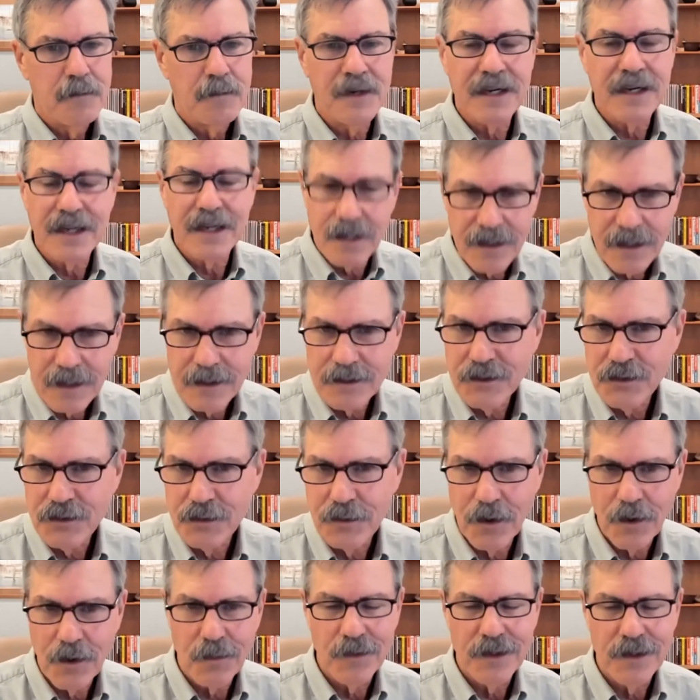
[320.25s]
My
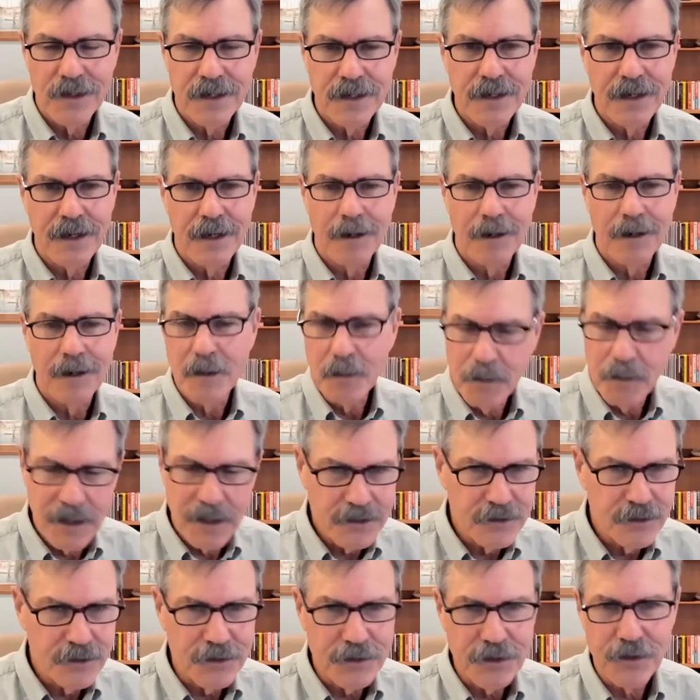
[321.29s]
cholesterol went down. My
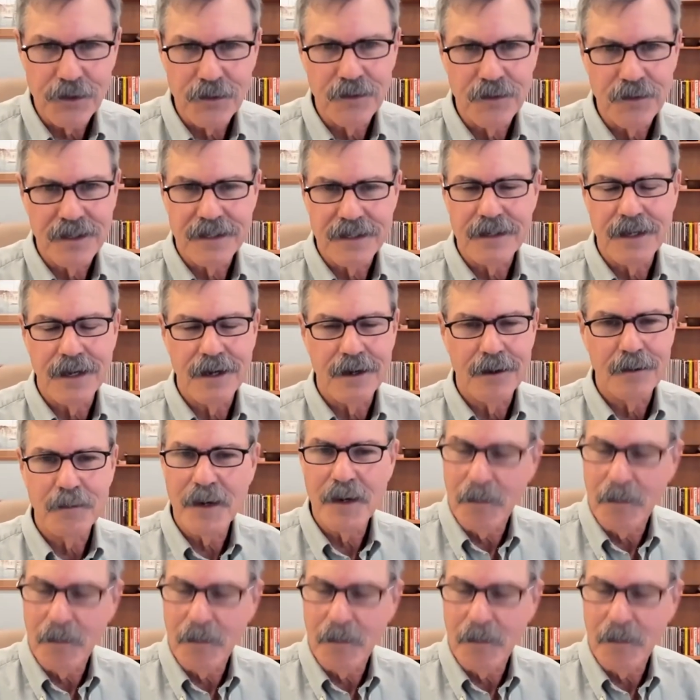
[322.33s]
blood sugar went down.